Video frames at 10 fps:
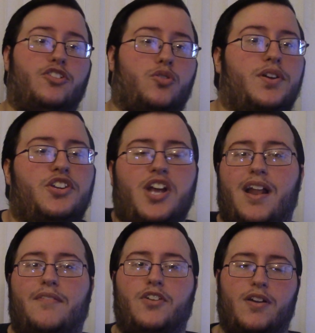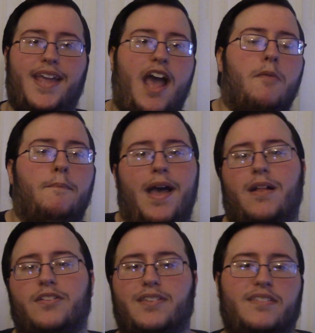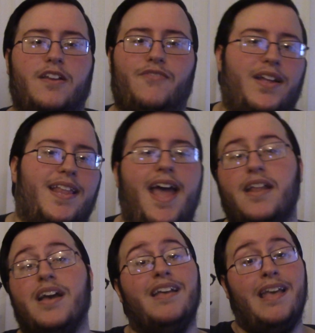screenshot of your account balance and stuff like that,